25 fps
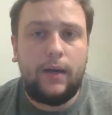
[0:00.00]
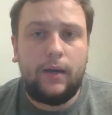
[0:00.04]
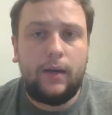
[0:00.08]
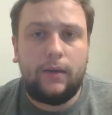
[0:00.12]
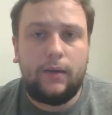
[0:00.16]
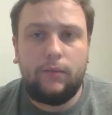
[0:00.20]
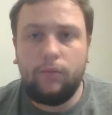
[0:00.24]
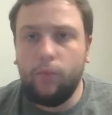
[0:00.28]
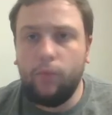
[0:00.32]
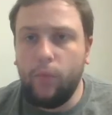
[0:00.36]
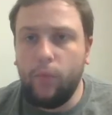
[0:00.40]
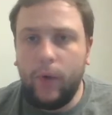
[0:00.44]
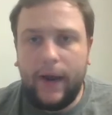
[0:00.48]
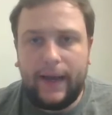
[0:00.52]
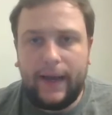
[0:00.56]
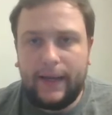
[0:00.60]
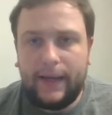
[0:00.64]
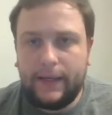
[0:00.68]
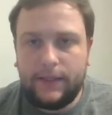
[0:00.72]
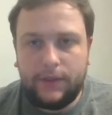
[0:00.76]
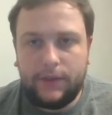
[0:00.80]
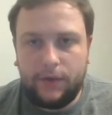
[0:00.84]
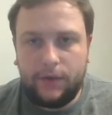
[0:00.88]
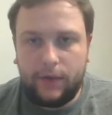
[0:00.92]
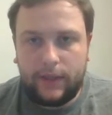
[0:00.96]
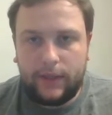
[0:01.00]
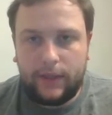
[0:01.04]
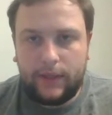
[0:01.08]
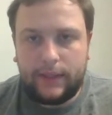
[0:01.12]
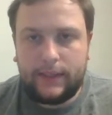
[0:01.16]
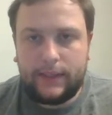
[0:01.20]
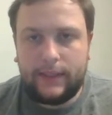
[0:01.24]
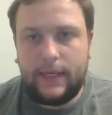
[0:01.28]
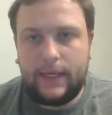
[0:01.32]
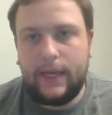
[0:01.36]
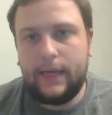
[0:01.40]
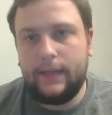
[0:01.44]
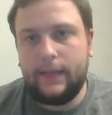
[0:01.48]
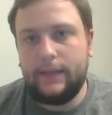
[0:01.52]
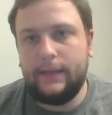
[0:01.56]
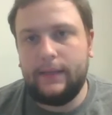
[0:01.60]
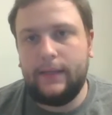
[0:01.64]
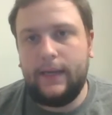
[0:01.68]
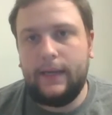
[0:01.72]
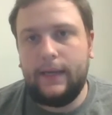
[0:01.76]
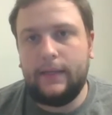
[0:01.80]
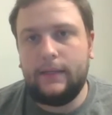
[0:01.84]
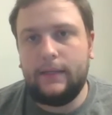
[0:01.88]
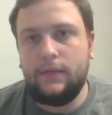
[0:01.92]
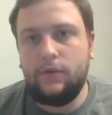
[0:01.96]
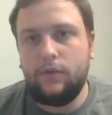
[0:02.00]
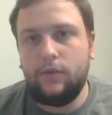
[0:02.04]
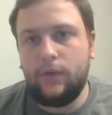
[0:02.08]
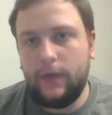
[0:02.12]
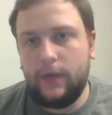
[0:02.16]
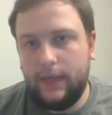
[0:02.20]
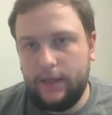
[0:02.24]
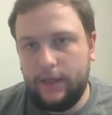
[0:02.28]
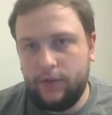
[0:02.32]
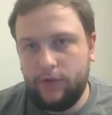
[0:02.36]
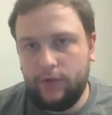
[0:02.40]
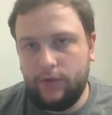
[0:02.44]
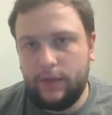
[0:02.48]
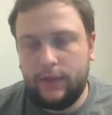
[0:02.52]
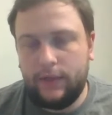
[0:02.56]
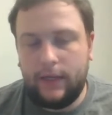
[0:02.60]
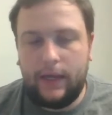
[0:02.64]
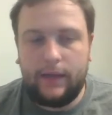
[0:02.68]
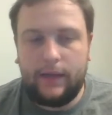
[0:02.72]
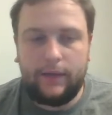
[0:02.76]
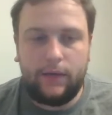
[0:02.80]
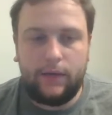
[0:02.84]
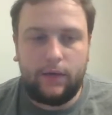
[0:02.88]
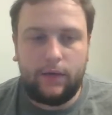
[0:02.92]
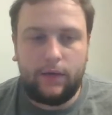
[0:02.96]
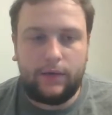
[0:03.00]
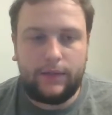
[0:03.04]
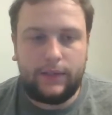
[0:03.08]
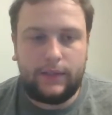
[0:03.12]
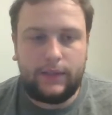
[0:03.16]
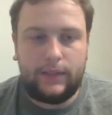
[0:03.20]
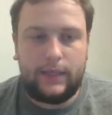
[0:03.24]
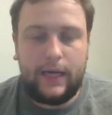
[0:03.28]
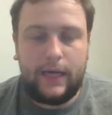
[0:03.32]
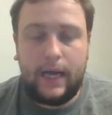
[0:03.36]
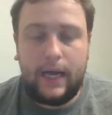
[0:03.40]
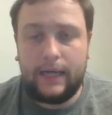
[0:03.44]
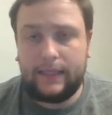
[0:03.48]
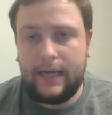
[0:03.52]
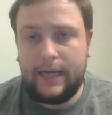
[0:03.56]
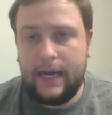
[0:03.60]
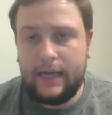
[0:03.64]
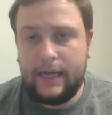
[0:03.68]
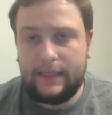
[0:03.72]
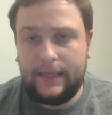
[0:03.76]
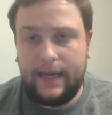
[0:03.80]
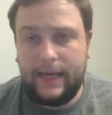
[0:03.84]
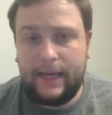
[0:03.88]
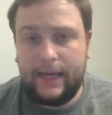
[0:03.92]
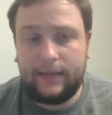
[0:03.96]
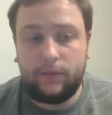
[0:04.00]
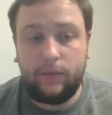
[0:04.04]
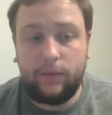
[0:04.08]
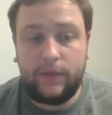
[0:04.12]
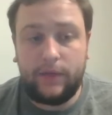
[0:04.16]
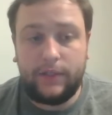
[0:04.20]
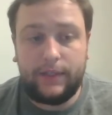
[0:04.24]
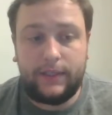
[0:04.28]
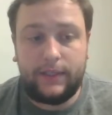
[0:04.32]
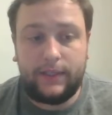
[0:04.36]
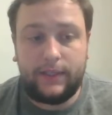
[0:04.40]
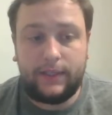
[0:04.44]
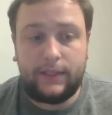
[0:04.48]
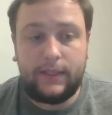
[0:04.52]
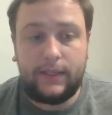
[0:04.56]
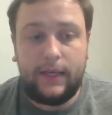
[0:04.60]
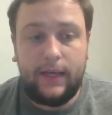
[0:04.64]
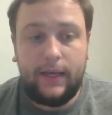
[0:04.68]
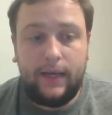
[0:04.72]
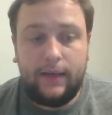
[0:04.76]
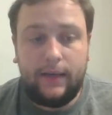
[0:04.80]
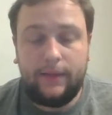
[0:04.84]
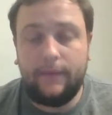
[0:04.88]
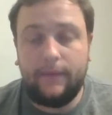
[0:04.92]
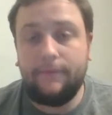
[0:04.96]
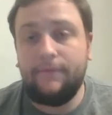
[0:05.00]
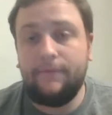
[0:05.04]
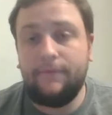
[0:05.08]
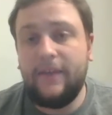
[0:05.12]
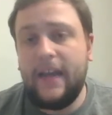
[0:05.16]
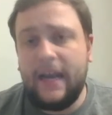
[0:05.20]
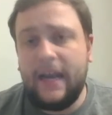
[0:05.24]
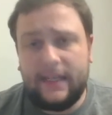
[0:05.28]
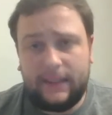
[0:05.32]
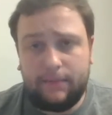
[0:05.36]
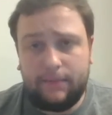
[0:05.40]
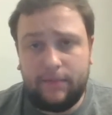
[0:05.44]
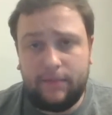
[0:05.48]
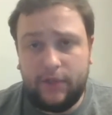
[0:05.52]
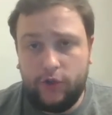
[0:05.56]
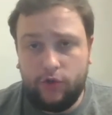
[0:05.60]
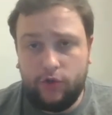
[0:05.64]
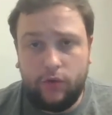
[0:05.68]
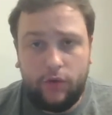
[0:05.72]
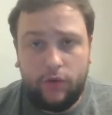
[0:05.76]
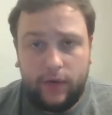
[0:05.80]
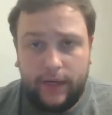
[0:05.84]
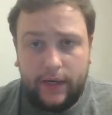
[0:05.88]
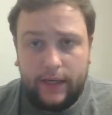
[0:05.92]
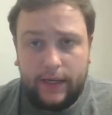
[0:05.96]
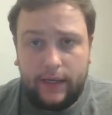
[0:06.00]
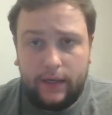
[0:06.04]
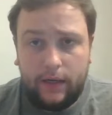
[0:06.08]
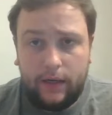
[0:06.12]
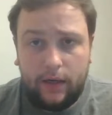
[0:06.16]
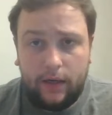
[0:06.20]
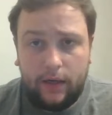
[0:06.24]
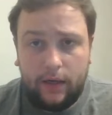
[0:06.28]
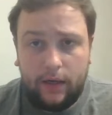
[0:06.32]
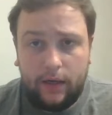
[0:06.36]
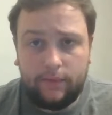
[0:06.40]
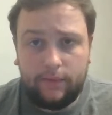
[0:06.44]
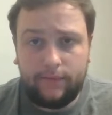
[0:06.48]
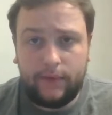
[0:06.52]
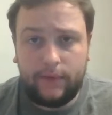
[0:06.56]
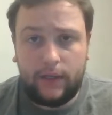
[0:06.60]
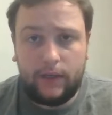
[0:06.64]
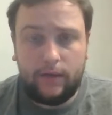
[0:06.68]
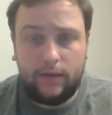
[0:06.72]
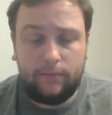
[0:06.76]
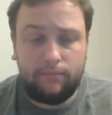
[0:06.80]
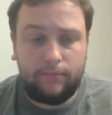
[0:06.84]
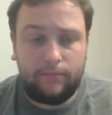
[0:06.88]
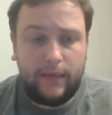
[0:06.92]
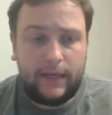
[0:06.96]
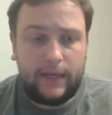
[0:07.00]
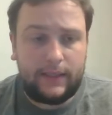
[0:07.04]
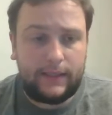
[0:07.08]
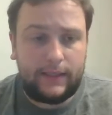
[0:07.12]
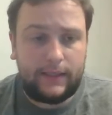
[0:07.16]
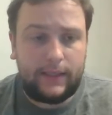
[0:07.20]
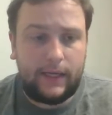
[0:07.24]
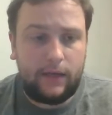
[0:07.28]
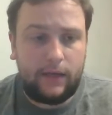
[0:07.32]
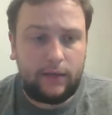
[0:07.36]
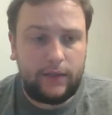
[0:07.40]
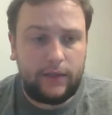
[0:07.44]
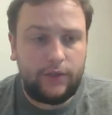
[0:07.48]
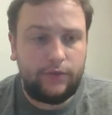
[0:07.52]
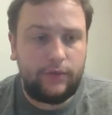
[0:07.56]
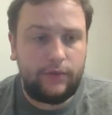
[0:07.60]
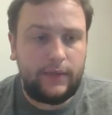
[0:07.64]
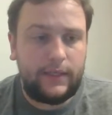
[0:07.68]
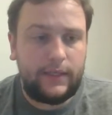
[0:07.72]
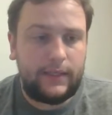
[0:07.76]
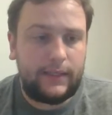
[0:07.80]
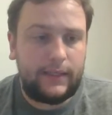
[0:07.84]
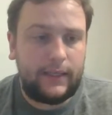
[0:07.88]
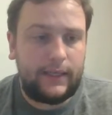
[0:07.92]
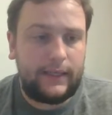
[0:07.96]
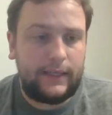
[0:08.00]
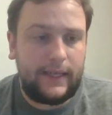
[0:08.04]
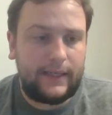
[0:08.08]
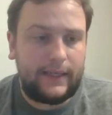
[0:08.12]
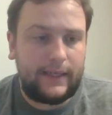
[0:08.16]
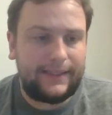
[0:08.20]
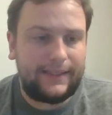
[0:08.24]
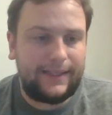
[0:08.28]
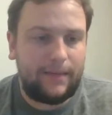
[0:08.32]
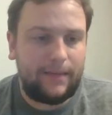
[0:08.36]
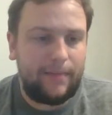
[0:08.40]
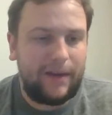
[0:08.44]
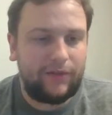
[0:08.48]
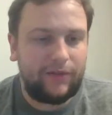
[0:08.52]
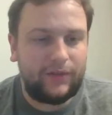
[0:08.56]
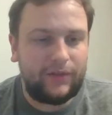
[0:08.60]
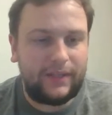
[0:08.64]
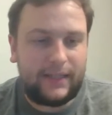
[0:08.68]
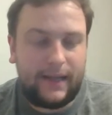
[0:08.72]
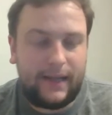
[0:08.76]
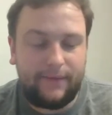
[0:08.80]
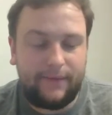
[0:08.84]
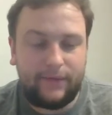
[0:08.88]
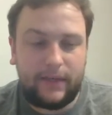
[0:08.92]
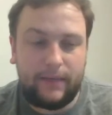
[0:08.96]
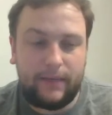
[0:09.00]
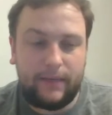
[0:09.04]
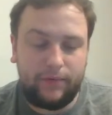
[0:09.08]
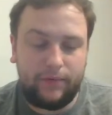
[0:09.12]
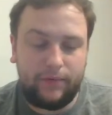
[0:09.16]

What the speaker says: ways you could say that you could injure it. There's non-contact, which is the vast majority of ACL injuries, and that's about 70%